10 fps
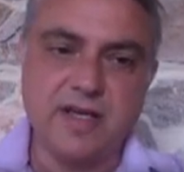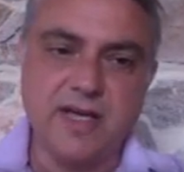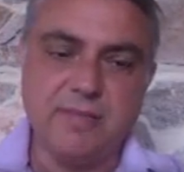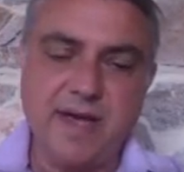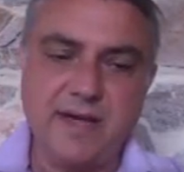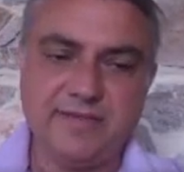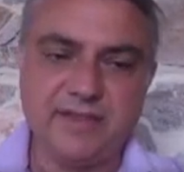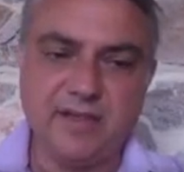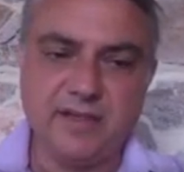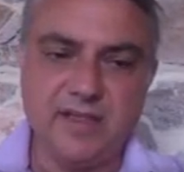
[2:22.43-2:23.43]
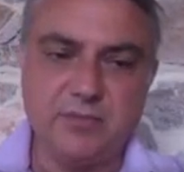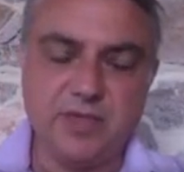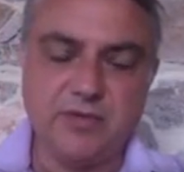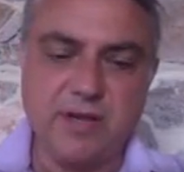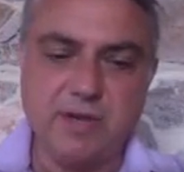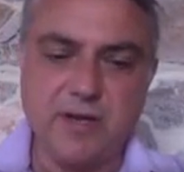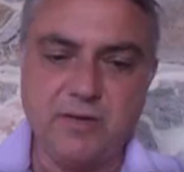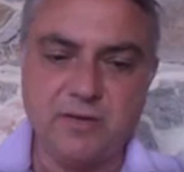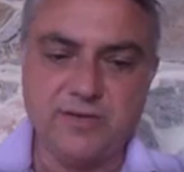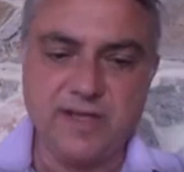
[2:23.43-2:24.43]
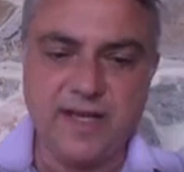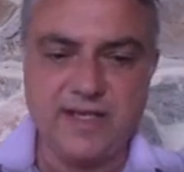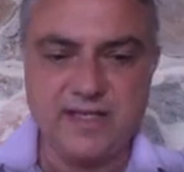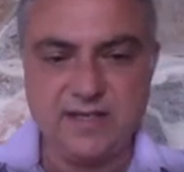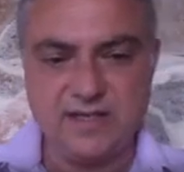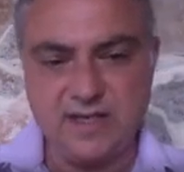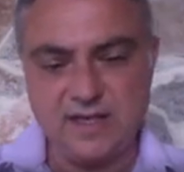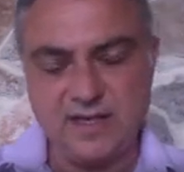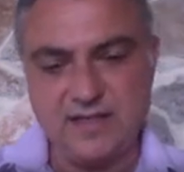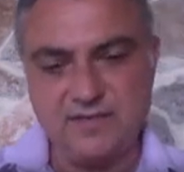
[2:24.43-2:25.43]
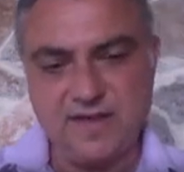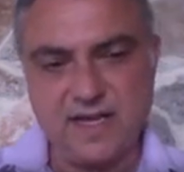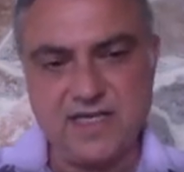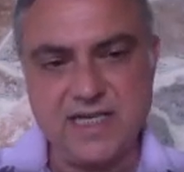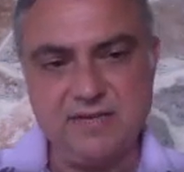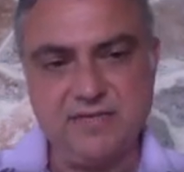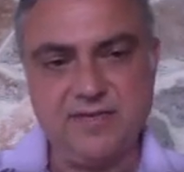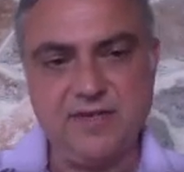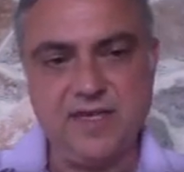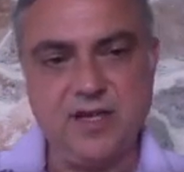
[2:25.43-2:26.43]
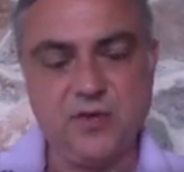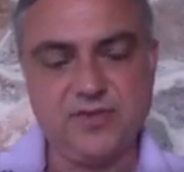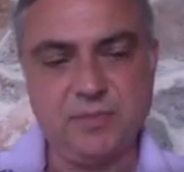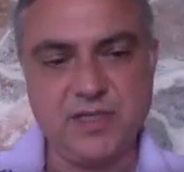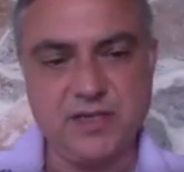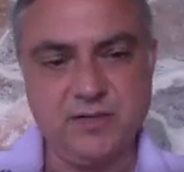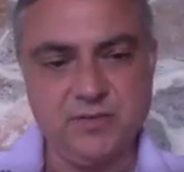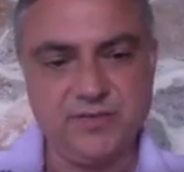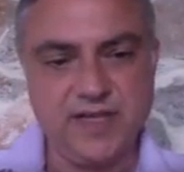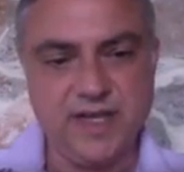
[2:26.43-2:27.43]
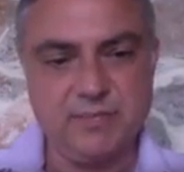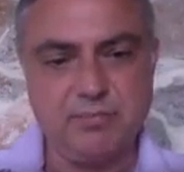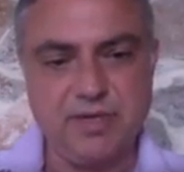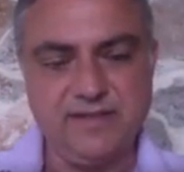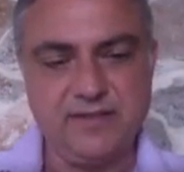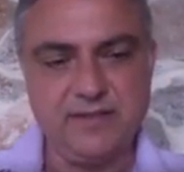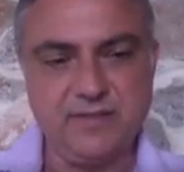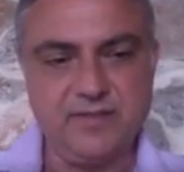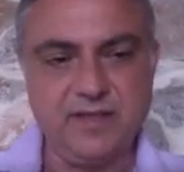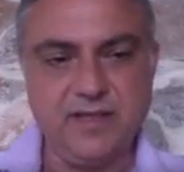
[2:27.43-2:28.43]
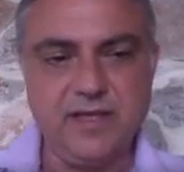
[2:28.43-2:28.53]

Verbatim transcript: it may have started with criminals and uh, defectives in hospitals and prisons,